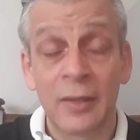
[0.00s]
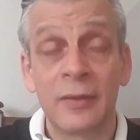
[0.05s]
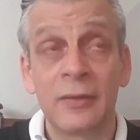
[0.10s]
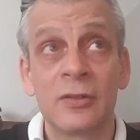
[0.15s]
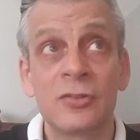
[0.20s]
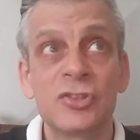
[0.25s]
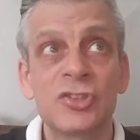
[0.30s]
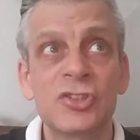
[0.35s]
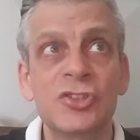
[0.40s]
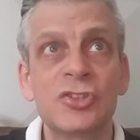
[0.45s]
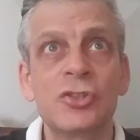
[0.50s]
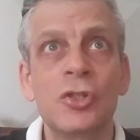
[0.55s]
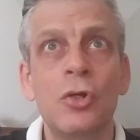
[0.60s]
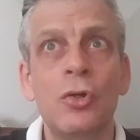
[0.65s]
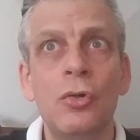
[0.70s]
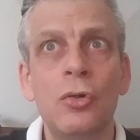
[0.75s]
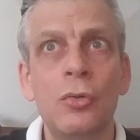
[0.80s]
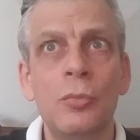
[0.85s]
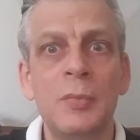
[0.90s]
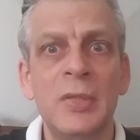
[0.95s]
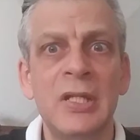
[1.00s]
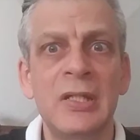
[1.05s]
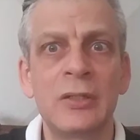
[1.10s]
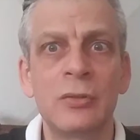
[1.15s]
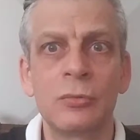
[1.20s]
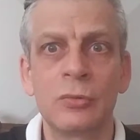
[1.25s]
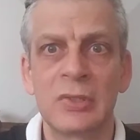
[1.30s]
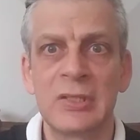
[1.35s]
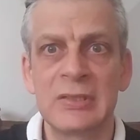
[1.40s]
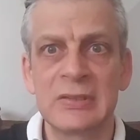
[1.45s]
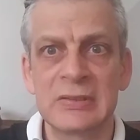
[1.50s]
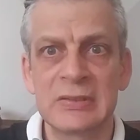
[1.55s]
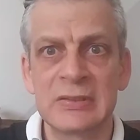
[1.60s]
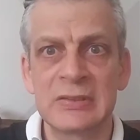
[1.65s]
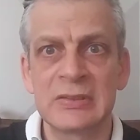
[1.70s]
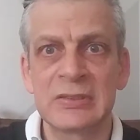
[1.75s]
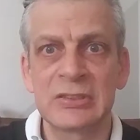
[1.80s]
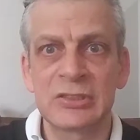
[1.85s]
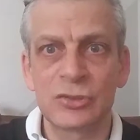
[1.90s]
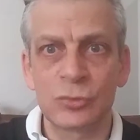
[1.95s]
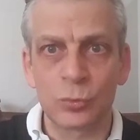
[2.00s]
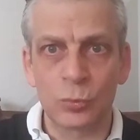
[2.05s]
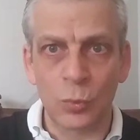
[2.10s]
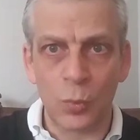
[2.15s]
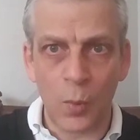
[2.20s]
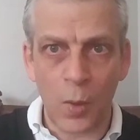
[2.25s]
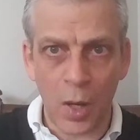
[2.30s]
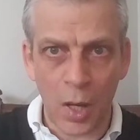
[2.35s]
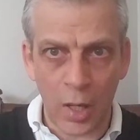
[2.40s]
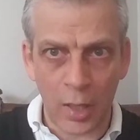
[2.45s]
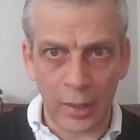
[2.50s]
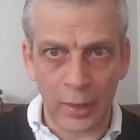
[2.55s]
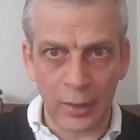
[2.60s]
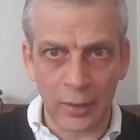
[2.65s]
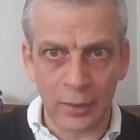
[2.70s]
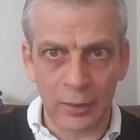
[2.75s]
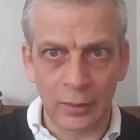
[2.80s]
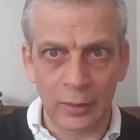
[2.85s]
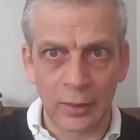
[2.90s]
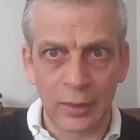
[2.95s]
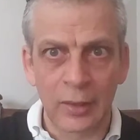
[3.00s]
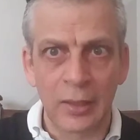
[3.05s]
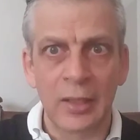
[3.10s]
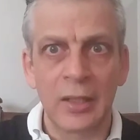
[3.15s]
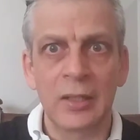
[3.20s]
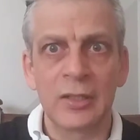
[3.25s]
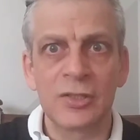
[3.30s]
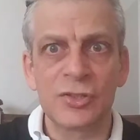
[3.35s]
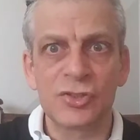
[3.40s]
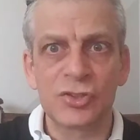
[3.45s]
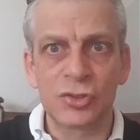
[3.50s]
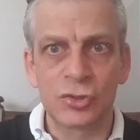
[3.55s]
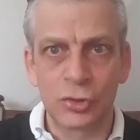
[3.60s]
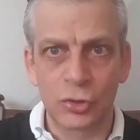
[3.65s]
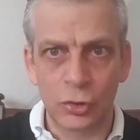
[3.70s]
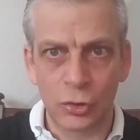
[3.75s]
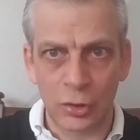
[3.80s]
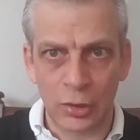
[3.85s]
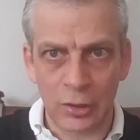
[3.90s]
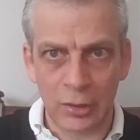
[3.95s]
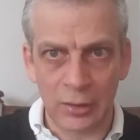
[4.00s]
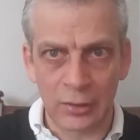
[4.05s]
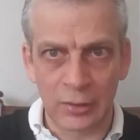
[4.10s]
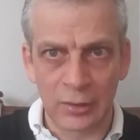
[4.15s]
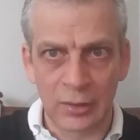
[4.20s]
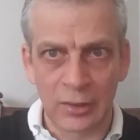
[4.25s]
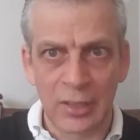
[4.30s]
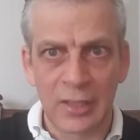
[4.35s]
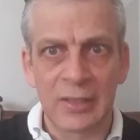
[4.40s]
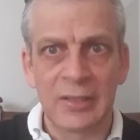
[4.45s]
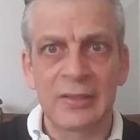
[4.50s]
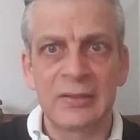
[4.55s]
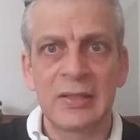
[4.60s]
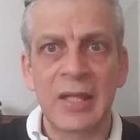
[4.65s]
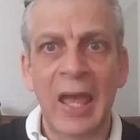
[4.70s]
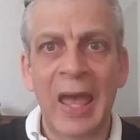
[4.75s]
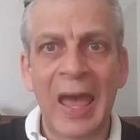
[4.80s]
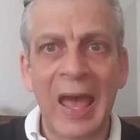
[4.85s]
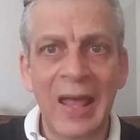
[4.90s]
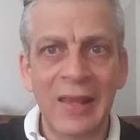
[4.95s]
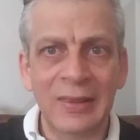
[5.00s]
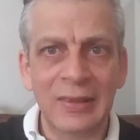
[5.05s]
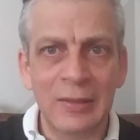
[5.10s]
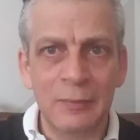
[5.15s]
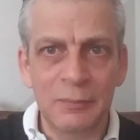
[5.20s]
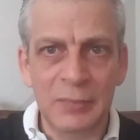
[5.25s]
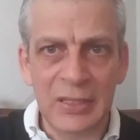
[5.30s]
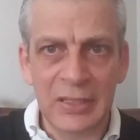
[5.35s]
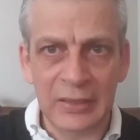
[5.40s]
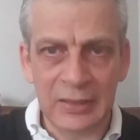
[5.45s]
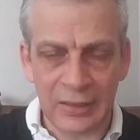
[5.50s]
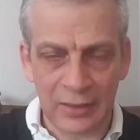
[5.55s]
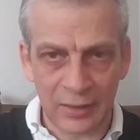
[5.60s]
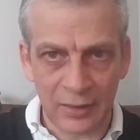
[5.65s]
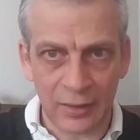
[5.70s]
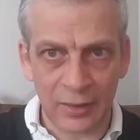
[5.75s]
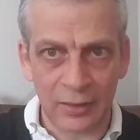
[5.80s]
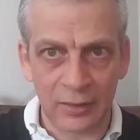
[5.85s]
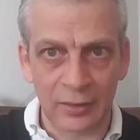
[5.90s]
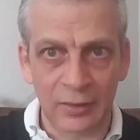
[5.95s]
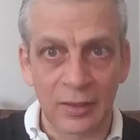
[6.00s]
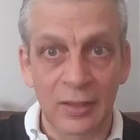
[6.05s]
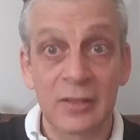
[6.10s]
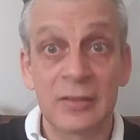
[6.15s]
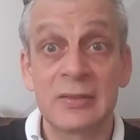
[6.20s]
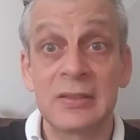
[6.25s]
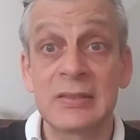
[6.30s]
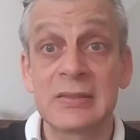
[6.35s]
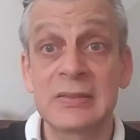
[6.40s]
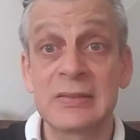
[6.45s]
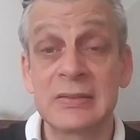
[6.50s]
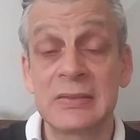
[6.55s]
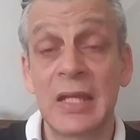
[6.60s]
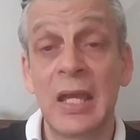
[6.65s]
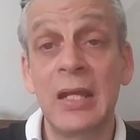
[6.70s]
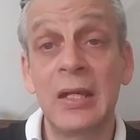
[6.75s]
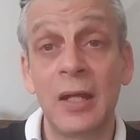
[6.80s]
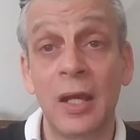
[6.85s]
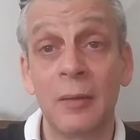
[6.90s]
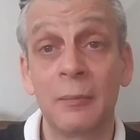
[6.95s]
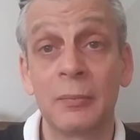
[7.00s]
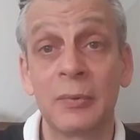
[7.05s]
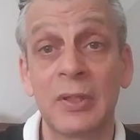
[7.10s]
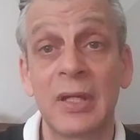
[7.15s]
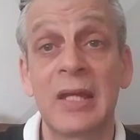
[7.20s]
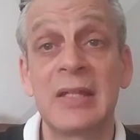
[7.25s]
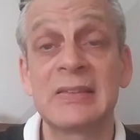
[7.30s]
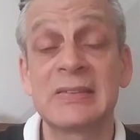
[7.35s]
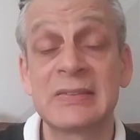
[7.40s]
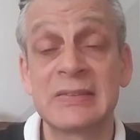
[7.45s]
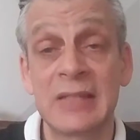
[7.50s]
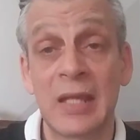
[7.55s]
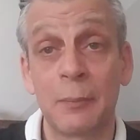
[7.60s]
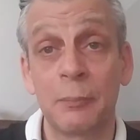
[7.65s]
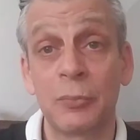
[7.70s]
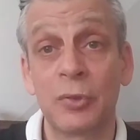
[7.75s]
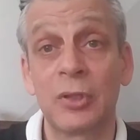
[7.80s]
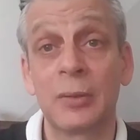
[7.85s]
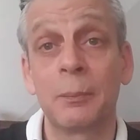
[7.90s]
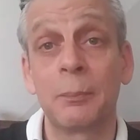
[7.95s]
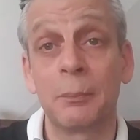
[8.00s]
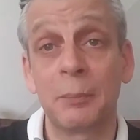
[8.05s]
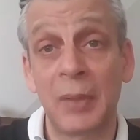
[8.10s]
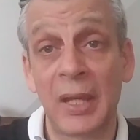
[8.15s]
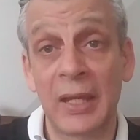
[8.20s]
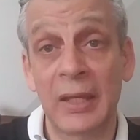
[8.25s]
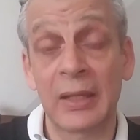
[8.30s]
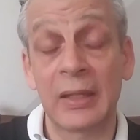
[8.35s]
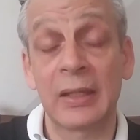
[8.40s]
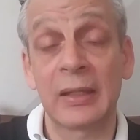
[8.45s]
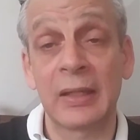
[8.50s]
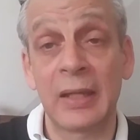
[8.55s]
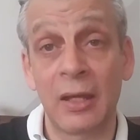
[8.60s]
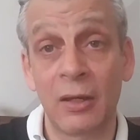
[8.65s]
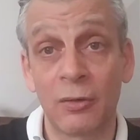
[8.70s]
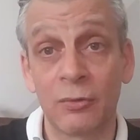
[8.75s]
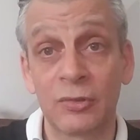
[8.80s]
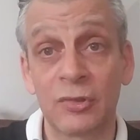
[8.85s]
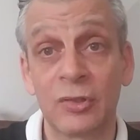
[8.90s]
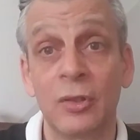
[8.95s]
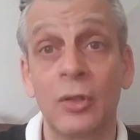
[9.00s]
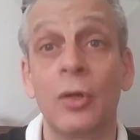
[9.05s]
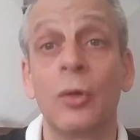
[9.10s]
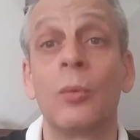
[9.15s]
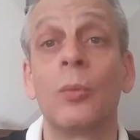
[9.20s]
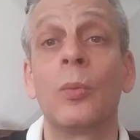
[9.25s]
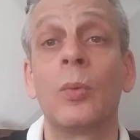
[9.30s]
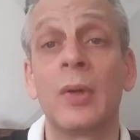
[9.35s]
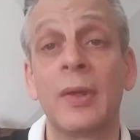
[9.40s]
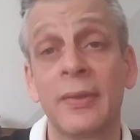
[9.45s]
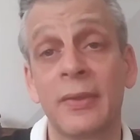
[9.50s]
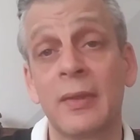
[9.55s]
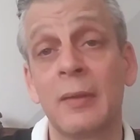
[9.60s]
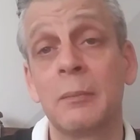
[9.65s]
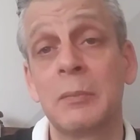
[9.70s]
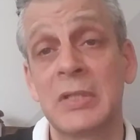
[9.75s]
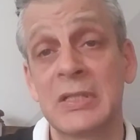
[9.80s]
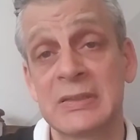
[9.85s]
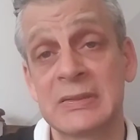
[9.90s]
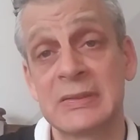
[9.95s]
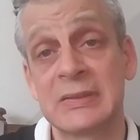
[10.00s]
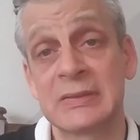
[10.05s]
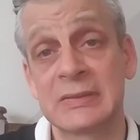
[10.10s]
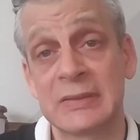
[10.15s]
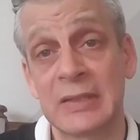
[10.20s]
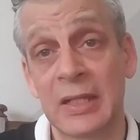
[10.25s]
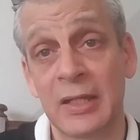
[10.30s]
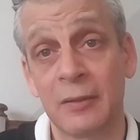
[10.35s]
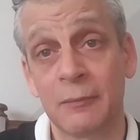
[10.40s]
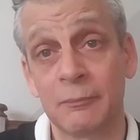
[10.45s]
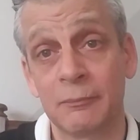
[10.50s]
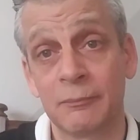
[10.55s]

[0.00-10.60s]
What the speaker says: There's so many reasons why it is good at the beginning to set up a separate bank account with the business name.